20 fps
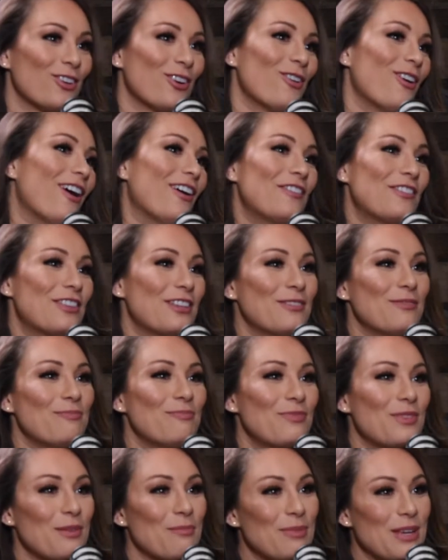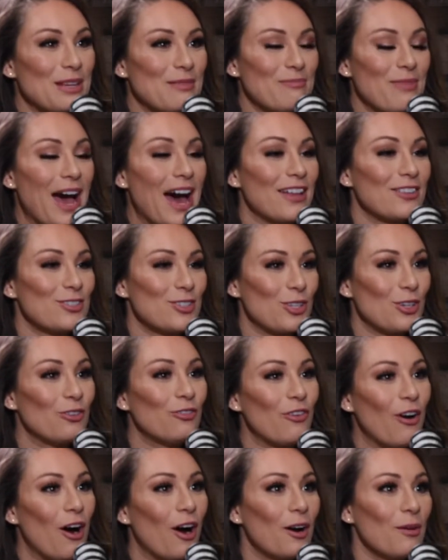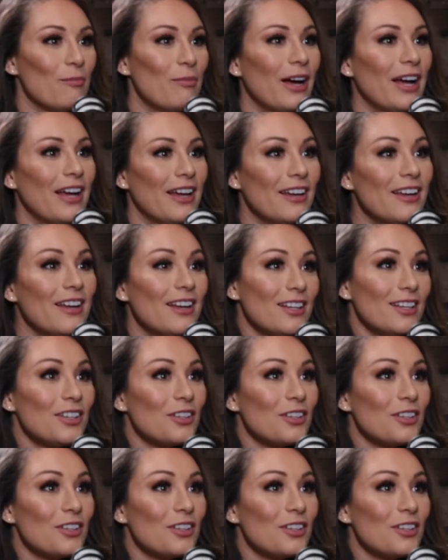go off the beaten path too far, but,